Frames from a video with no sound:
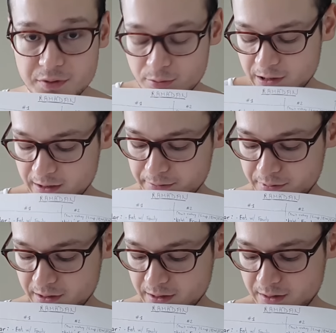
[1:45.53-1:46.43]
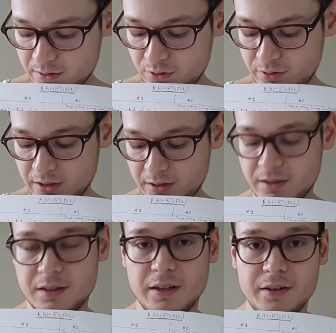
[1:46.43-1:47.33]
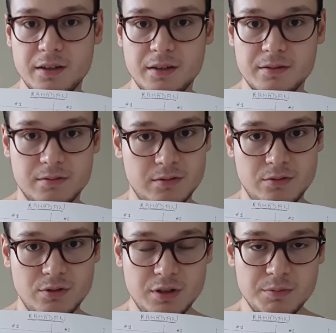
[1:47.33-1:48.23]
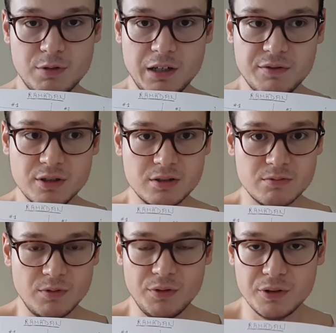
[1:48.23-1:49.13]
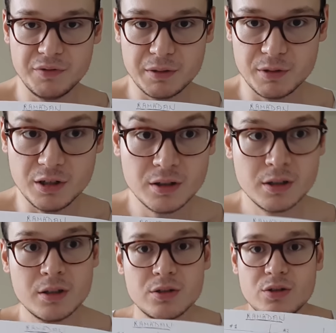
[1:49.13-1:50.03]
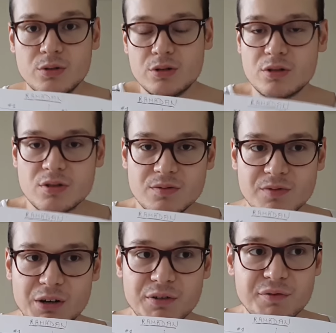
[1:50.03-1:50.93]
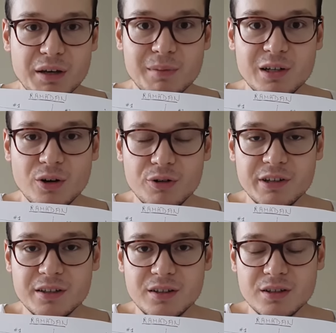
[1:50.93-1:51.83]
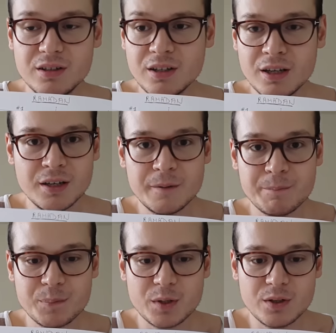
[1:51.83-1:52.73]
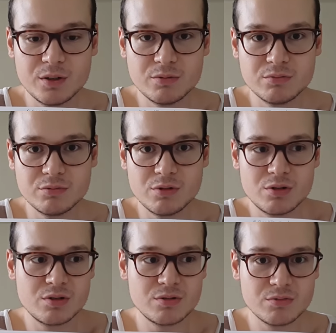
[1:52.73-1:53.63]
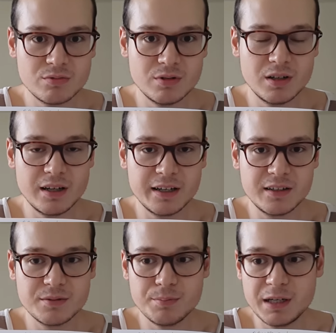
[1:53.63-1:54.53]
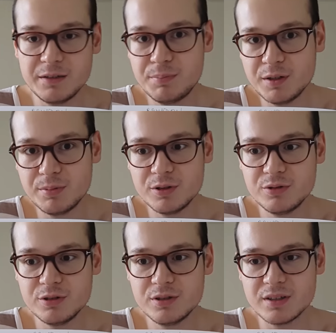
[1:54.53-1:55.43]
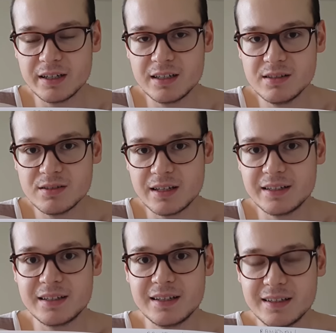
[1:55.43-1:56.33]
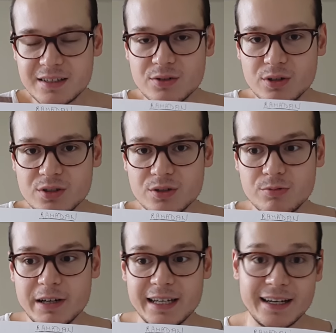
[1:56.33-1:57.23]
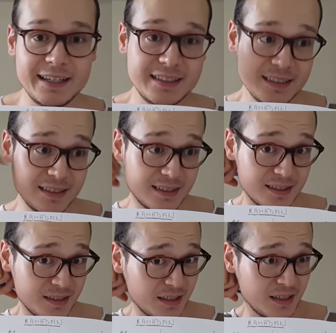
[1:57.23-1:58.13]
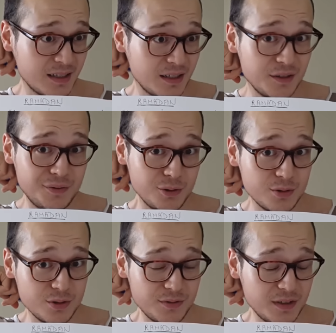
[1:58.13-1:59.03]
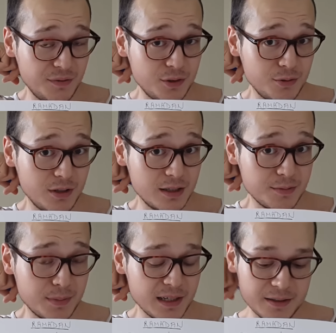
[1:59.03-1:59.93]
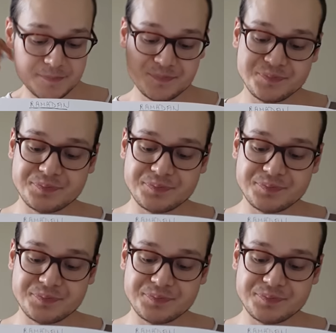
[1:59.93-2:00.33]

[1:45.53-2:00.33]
if you wake up again, you eat breakfast with your family. So it's very family oriented. It's like many people do it, I guess, and it's also the way I did it a few years back.